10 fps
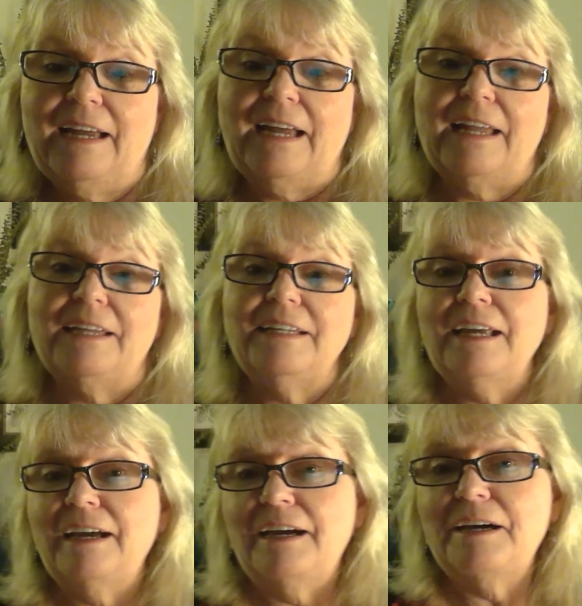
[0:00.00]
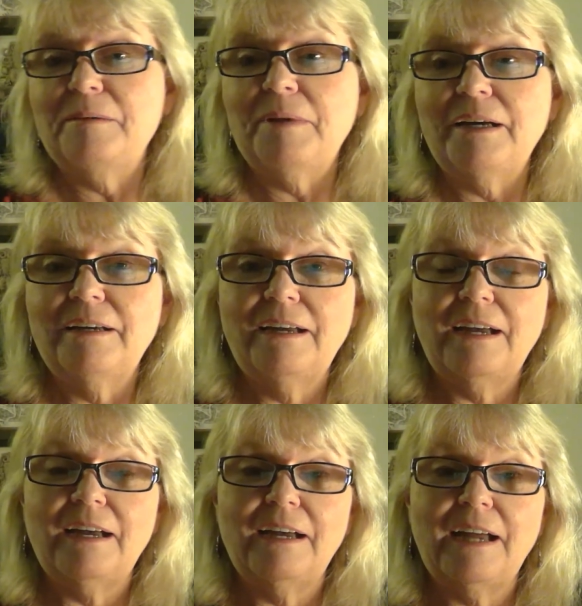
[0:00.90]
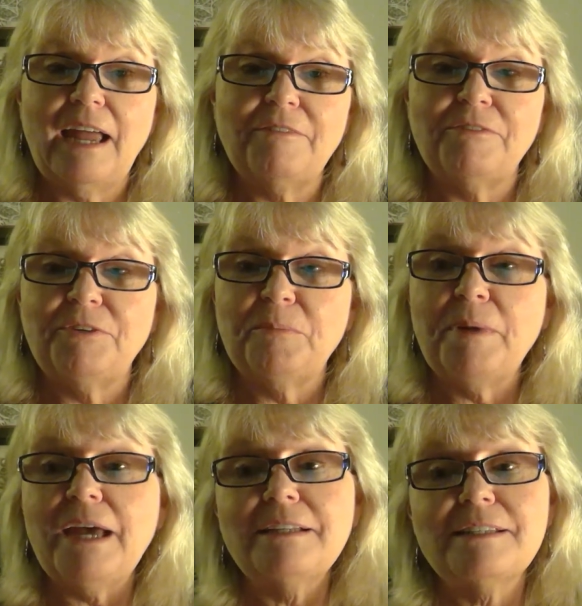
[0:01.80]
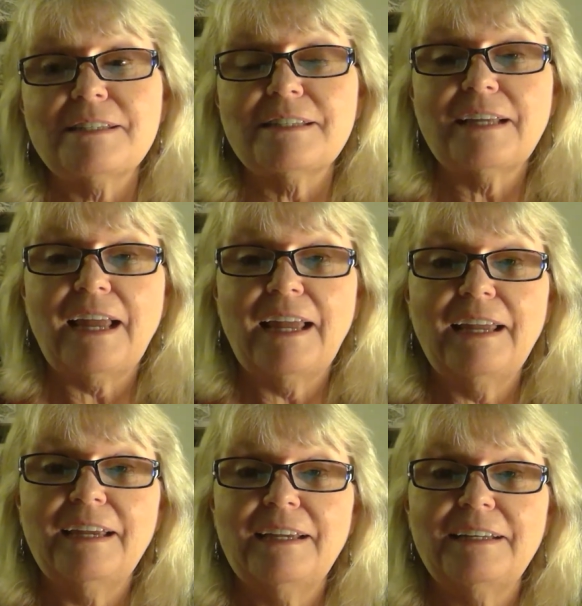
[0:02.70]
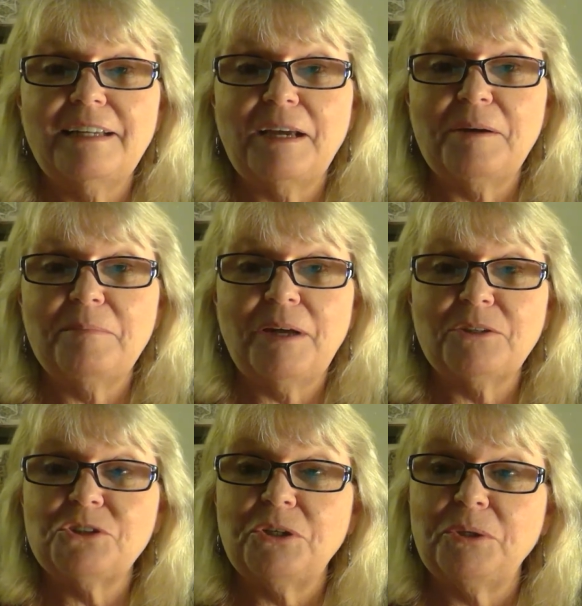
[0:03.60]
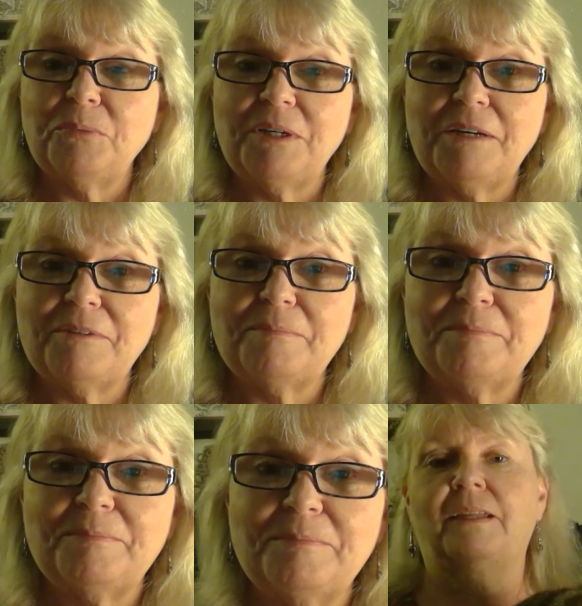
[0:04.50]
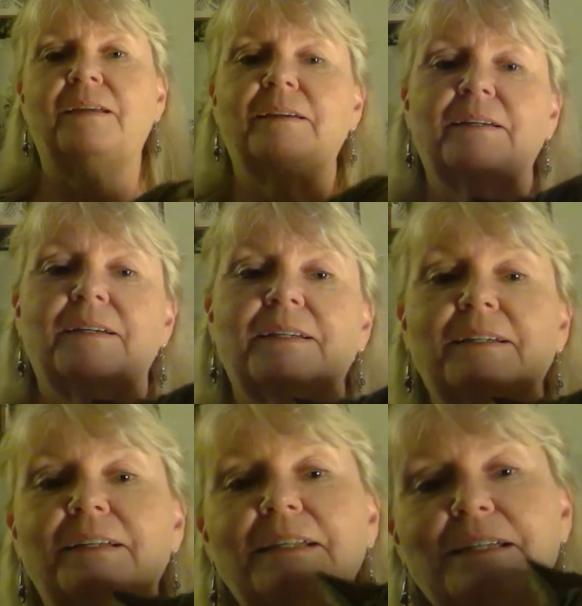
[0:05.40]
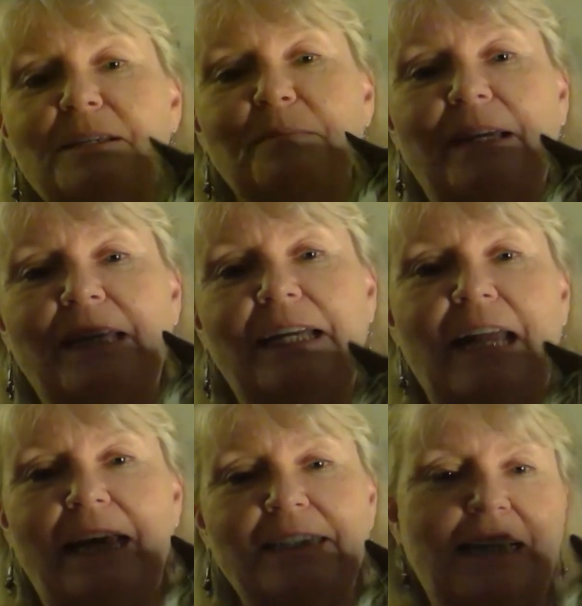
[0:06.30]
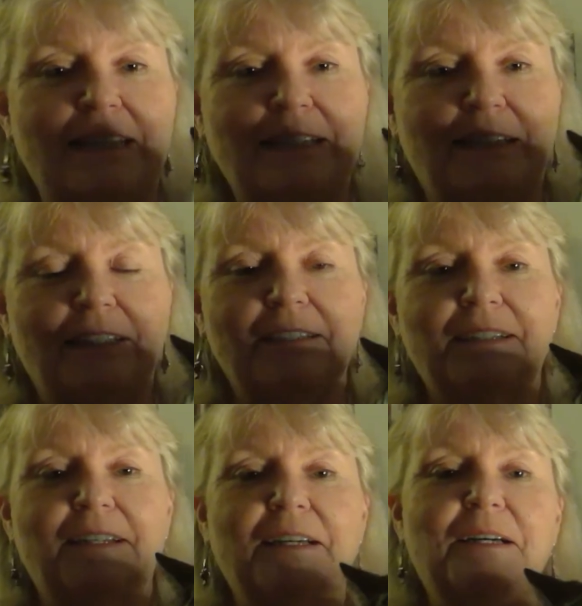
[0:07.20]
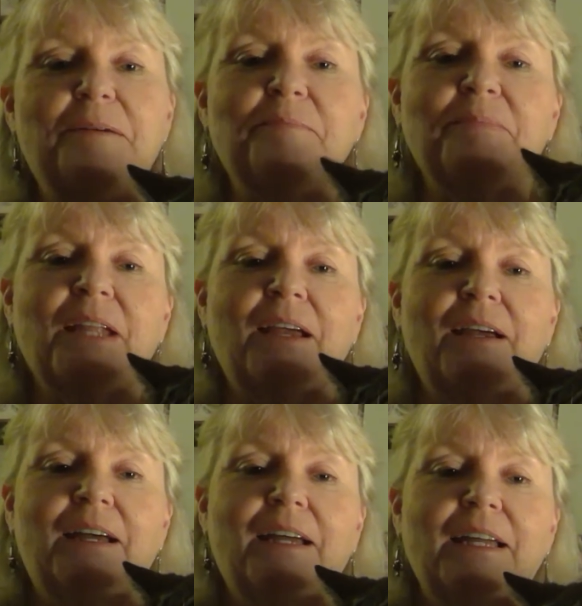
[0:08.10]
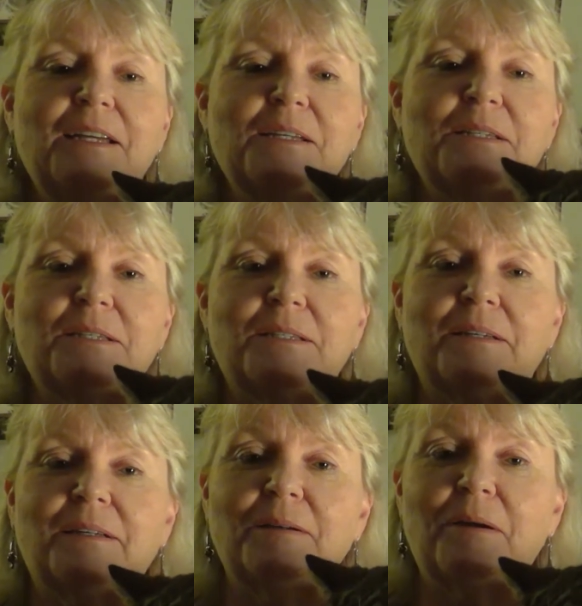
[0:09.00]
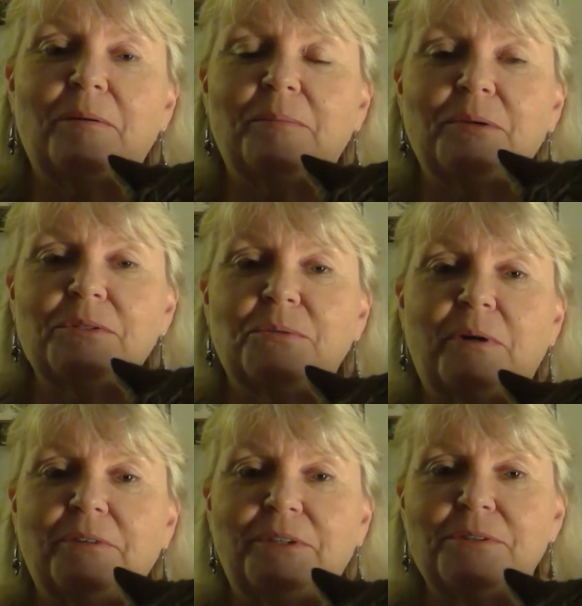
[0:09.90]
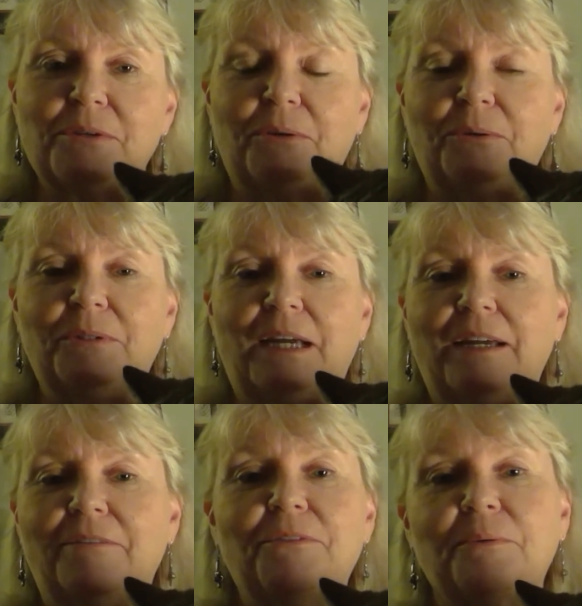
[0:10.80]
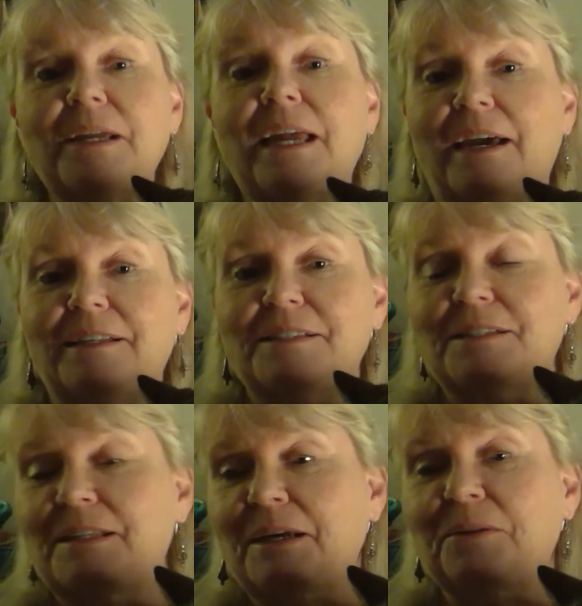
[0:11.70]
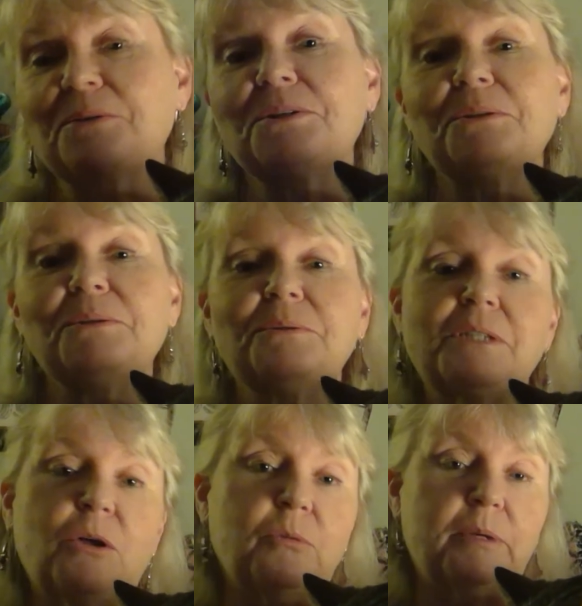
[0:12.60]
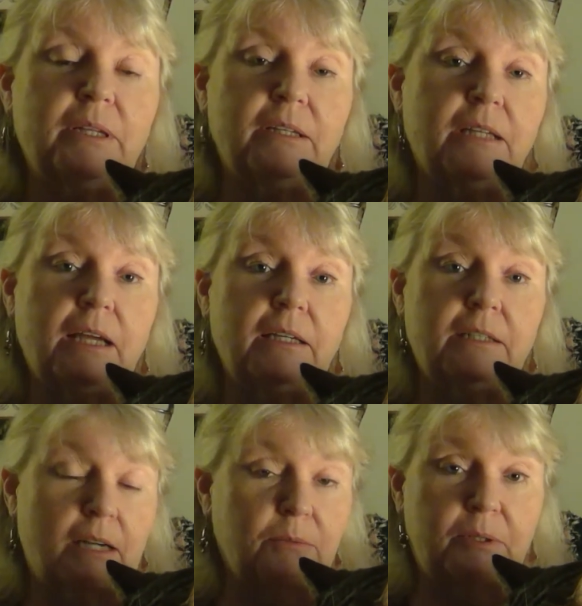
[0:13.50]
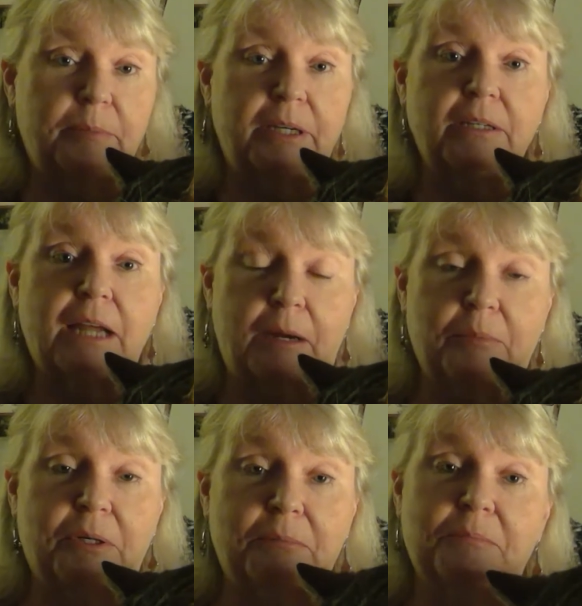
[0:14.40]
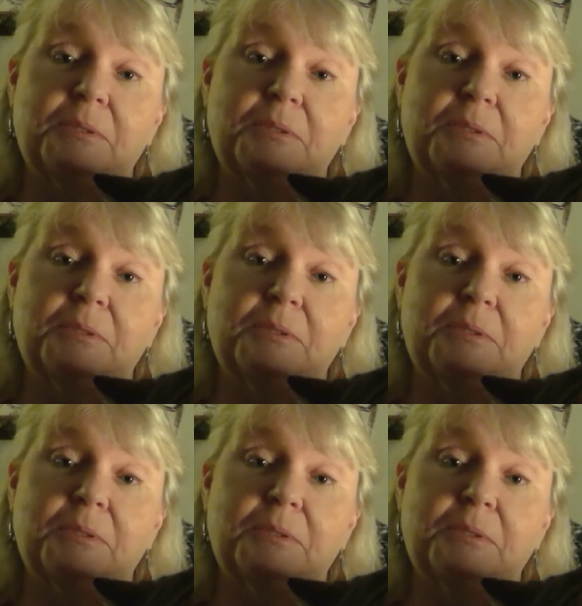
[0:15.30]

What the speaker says: And I have a few pets, and I'll show you one of them. Well, this is my kitty cat Tesla. He's almost 12 years old. I have 3 cats. The other 2 told me that they did not want to be on camera.